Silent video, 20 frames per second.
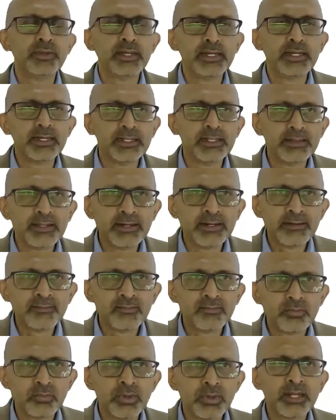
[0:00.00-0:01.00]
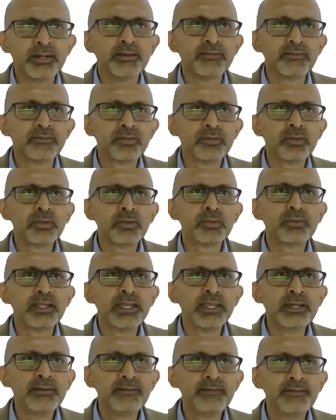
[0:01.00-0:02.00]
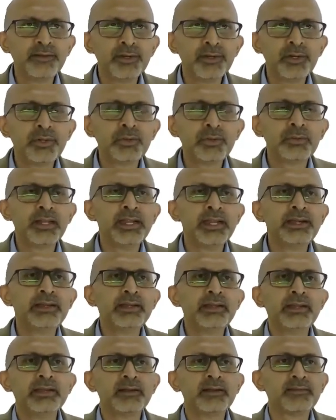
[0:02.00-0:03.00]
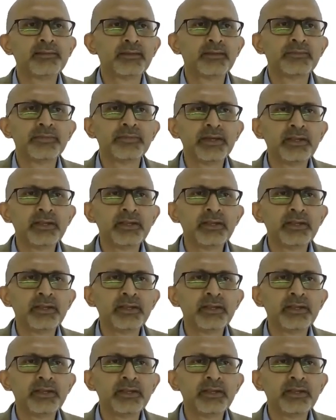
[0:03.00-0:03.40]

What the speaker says: That is one. So in 0 to 19 years of age,